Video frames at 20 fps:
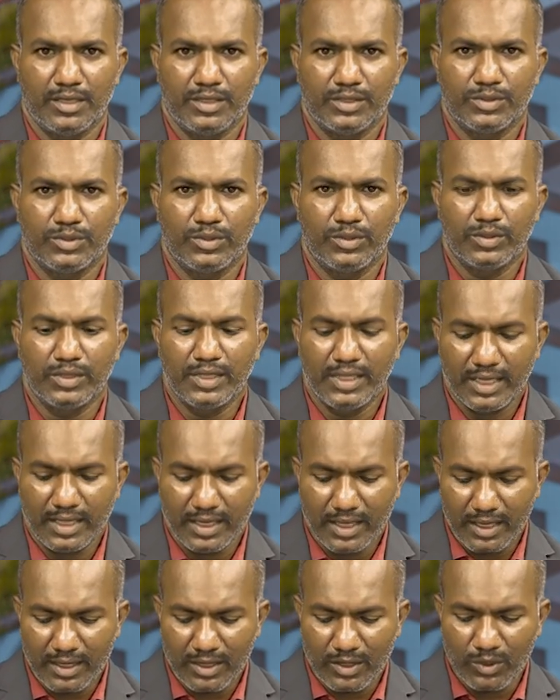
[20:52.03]
so there
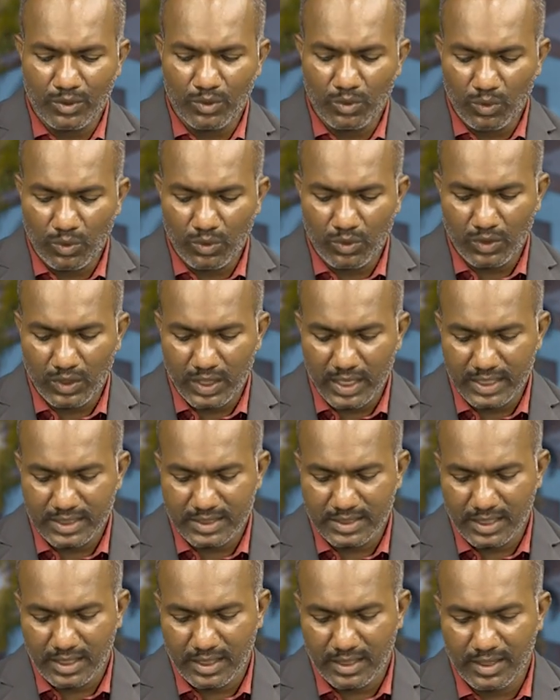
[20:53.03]
are no
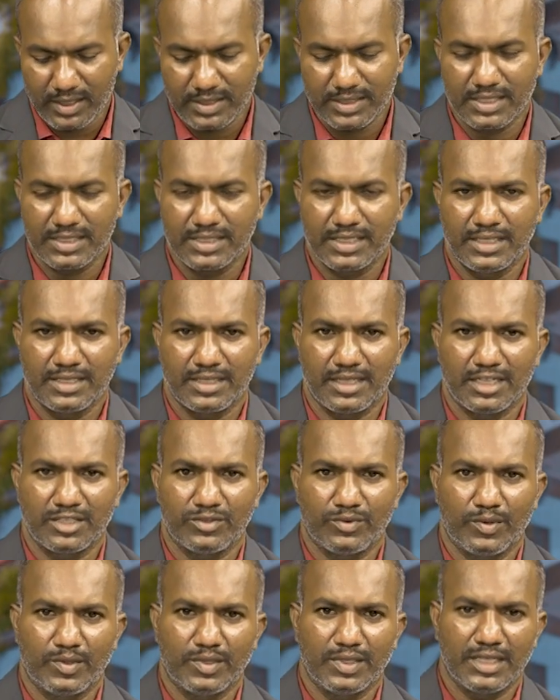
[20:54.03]
rotational losses in transformer.